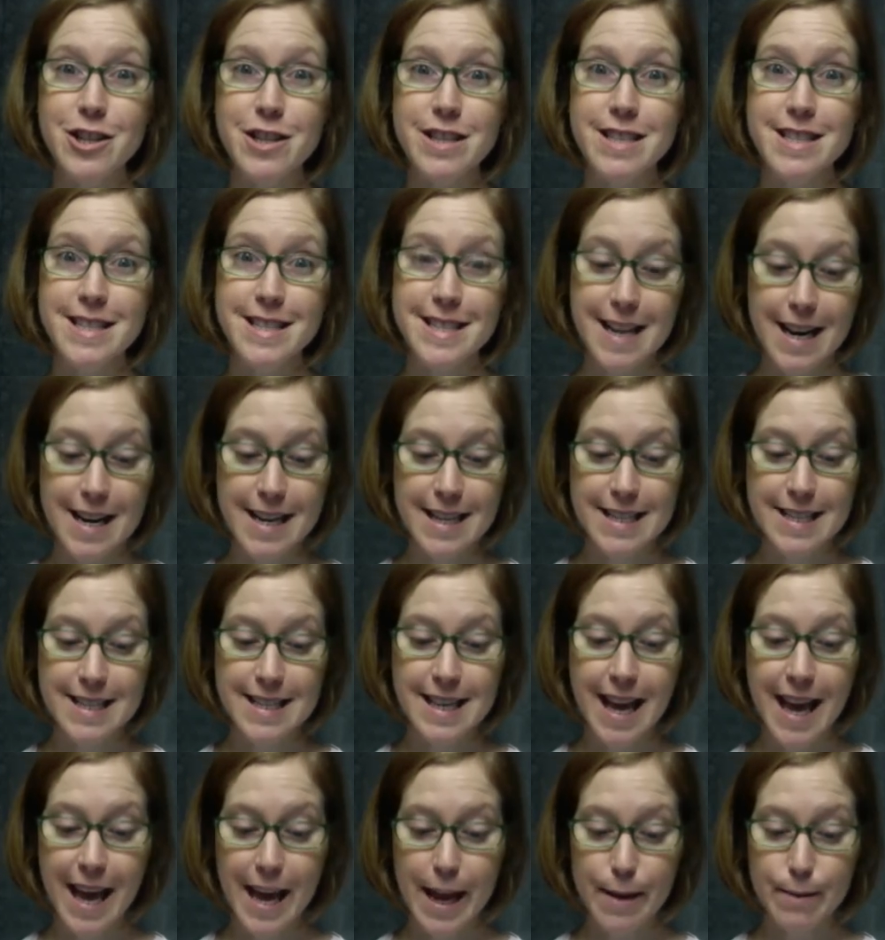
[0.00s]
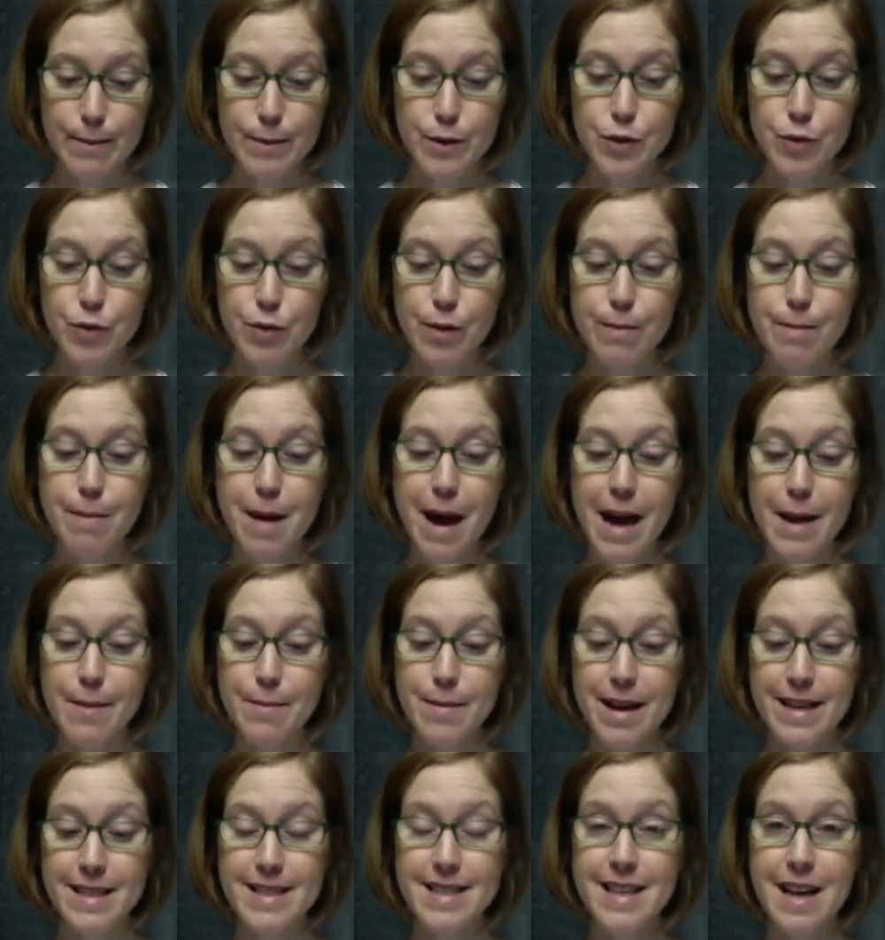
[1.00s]
to the study's aim to remind
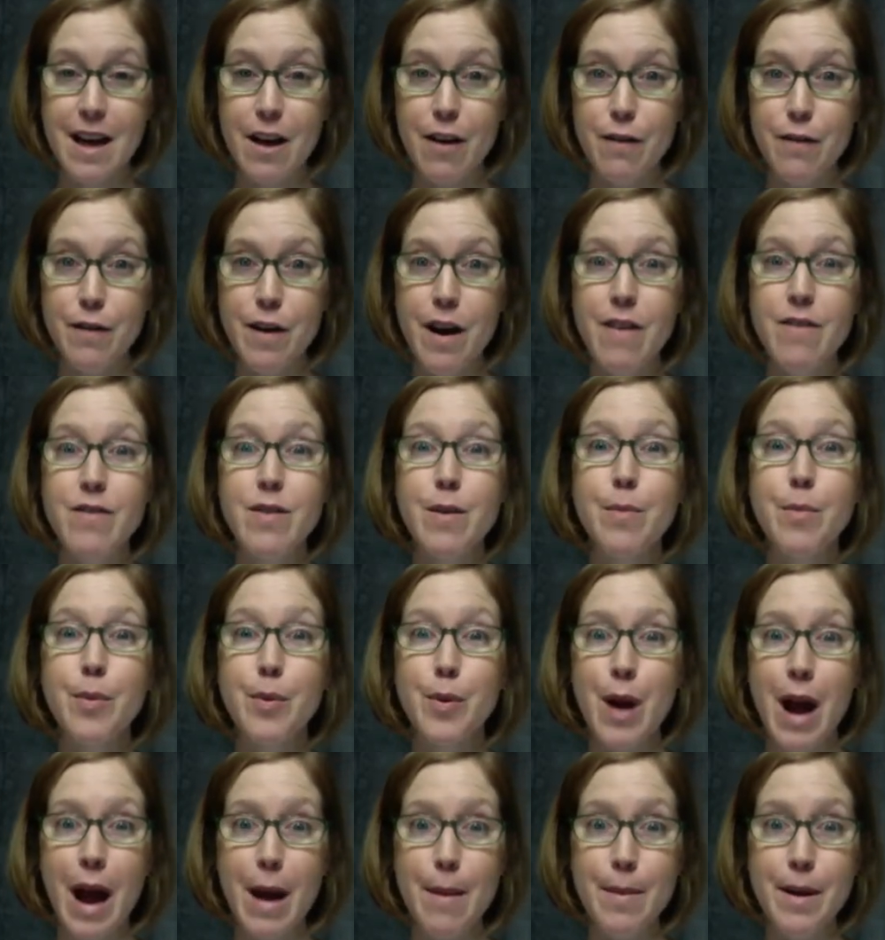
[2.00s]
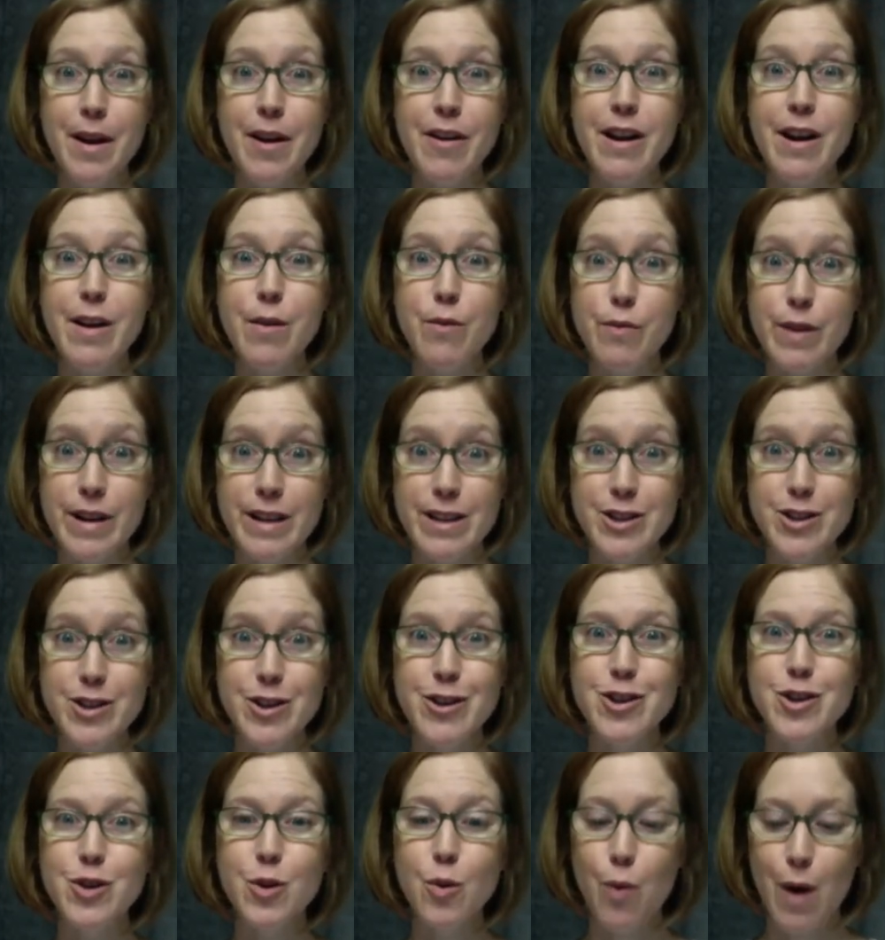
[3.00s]
myself of the primary
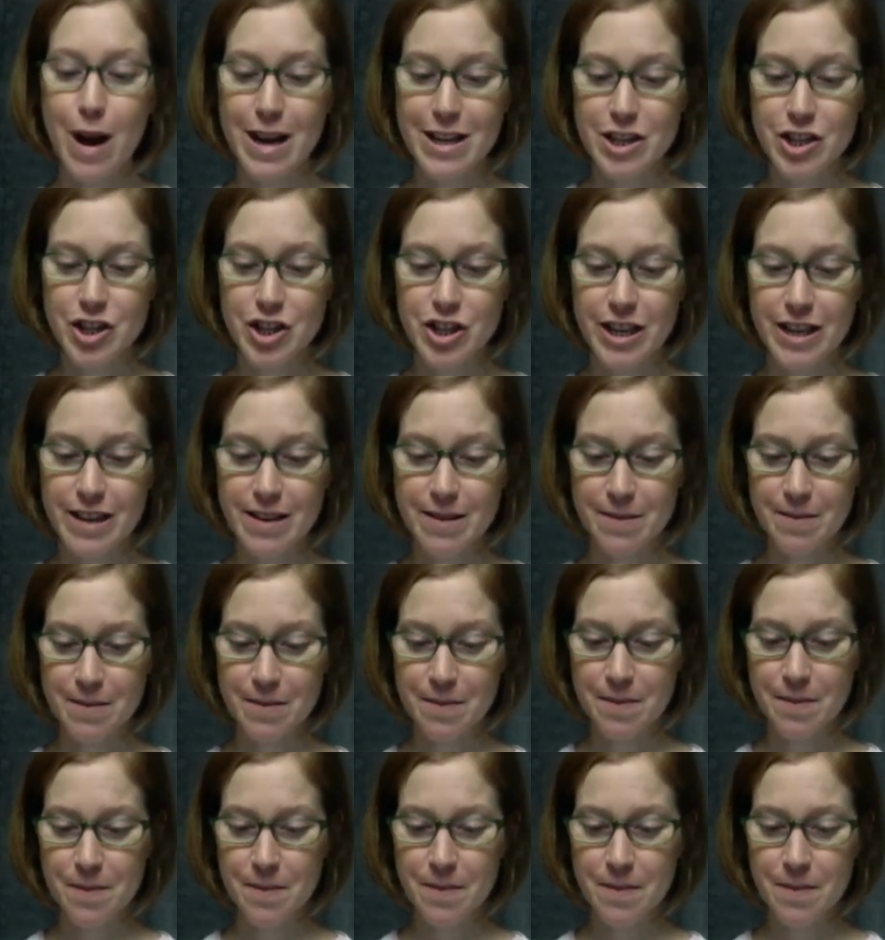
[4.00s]
research question.